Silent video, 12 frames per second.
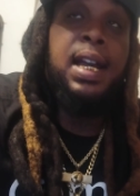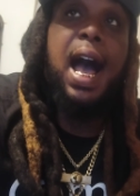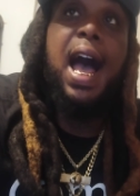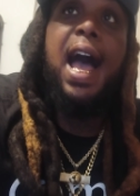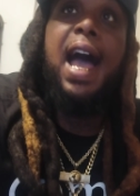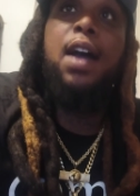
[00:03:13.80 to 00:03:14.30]

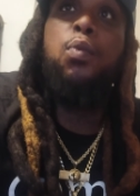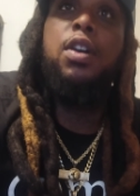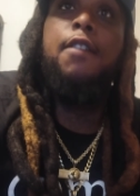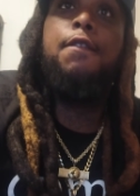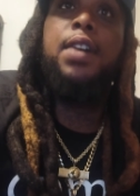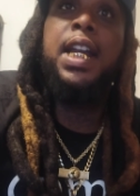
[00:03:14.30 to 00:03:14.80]
God
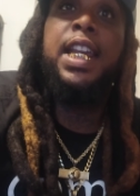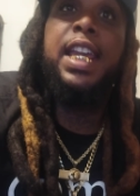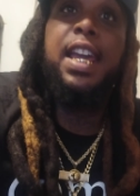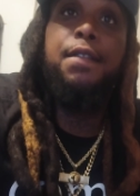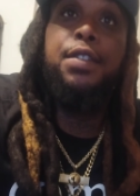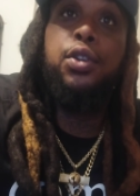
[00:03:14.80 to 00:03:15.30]
will
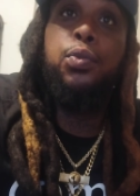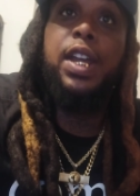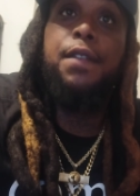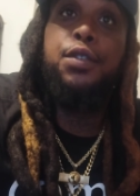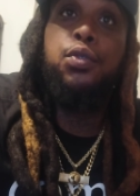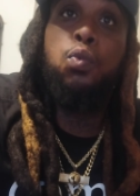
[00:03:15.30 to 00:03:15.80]
forgive you
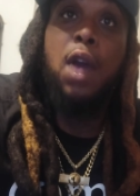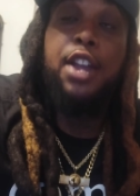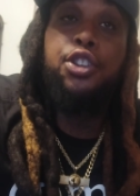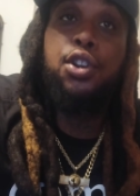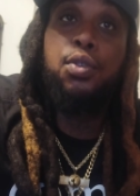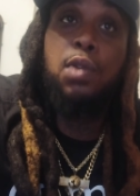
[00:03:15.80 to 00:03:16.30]
if you
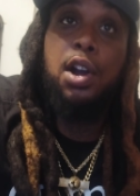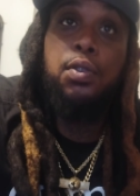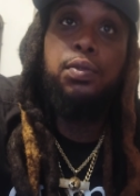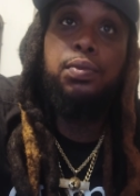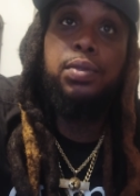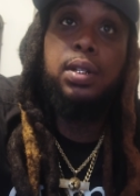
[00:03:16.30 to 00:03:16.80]
right your
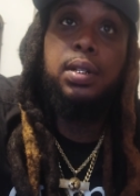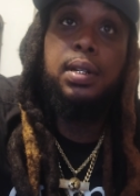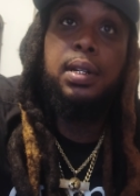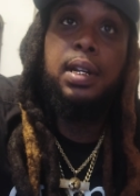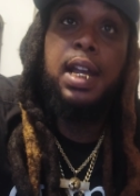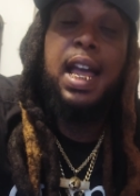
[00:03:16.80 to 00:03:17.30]
wrongs.
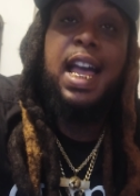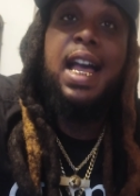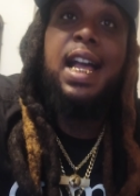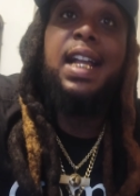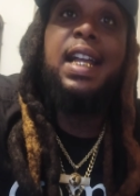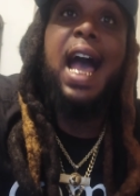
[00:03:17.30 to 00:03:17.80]

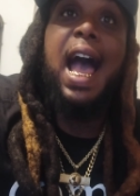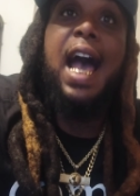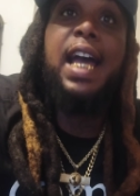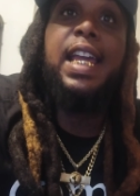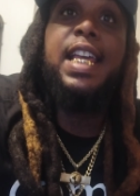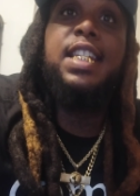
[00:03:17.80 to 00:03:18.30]

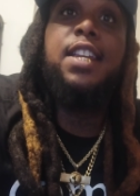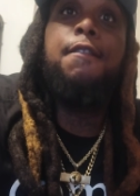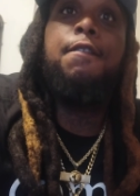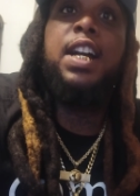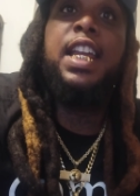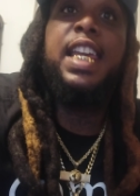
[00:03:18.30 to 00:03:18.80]
God is
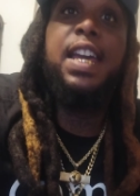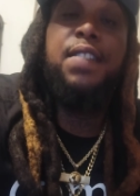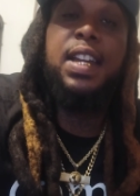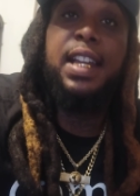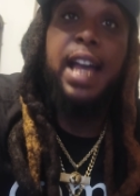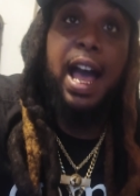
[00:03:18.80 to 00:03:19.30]
a
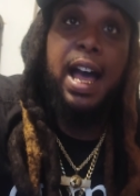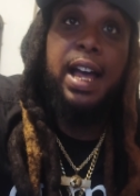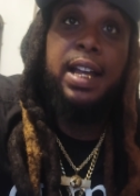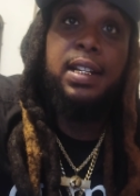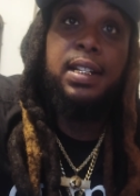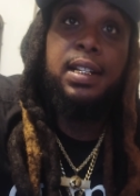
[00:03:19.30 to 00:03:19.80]
forgiving
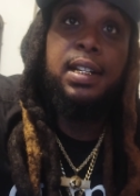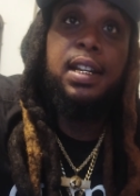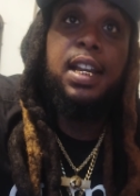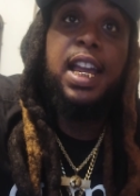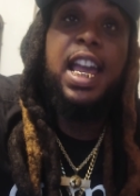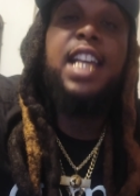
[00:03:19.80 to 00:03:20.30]
God.
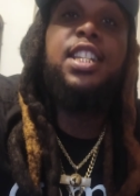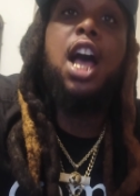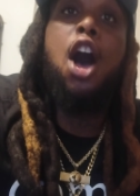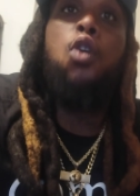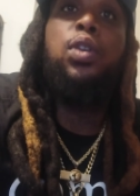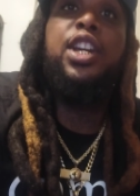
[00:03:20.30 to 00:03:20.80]

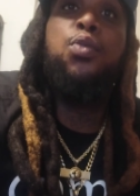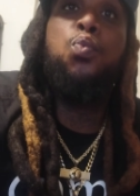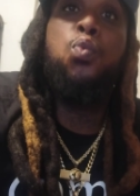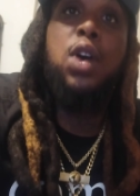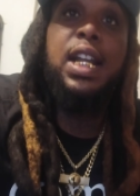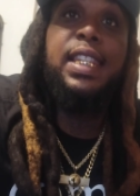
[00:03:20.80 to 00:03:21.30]
It's only
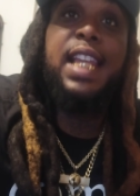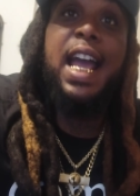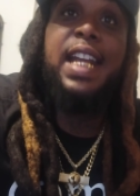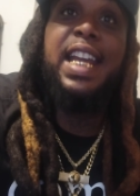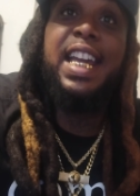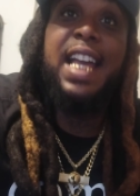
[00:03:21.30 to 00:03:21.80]
one
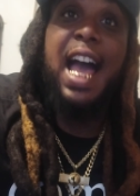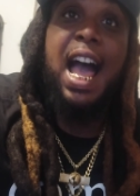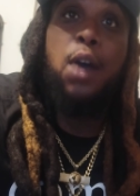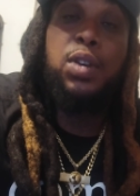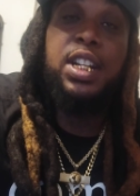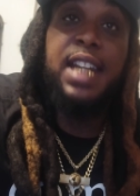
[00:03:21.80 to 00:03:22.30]
thing that
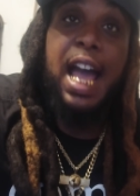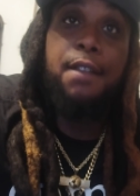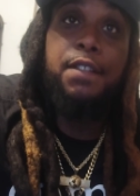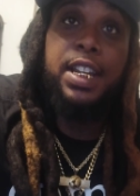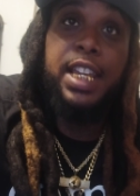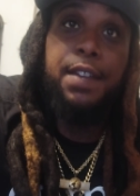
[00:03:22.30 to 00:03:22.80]
God would
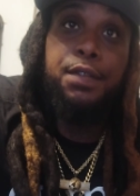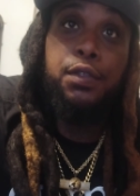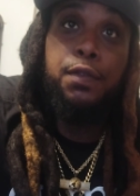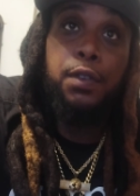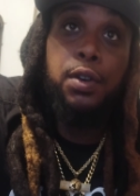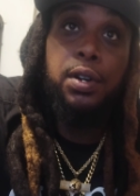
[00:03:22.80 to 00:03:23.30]
not forgive
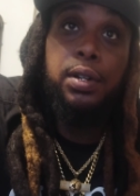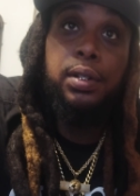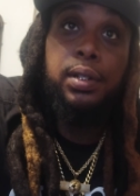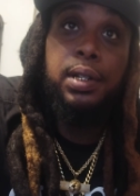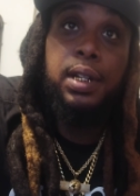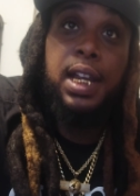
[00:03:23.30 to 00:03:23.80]
you for,
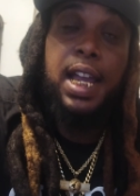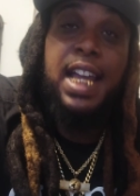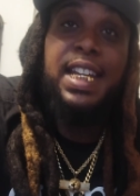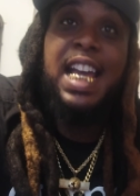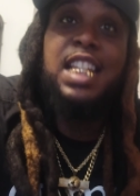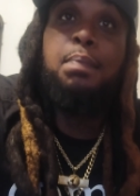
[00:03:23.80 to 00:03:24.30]

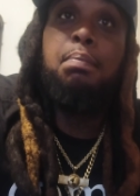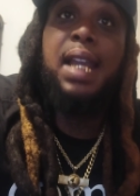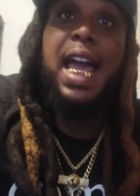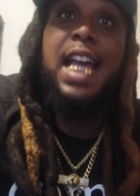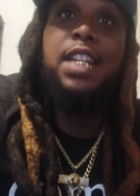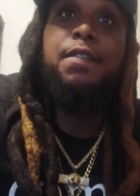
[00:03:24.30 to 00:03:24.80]
and that's
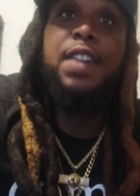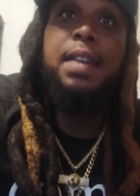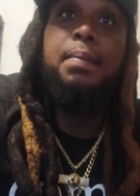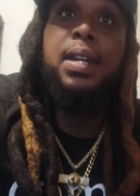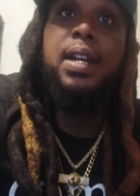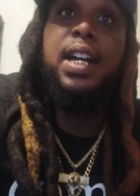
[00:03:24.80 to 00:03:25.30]

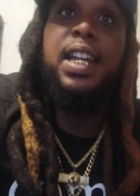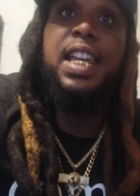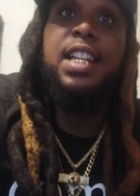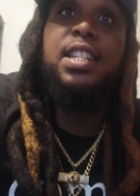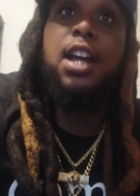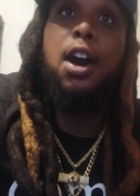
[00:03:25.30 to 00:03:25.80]
blaspheming
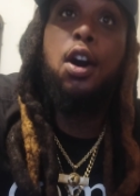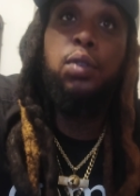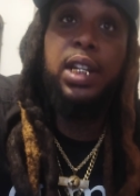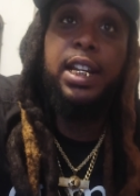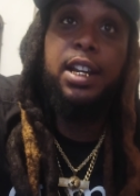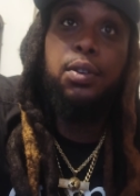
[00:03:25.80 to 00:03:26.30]
against the
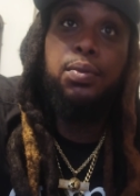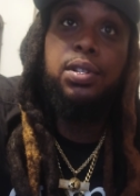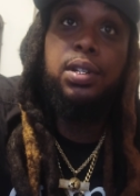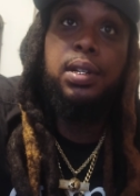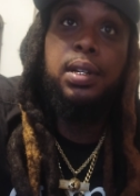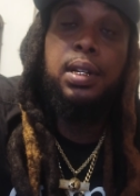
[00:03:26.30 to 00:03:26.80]
Holy
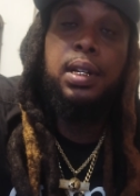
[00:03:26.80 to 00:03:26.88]
Ghost.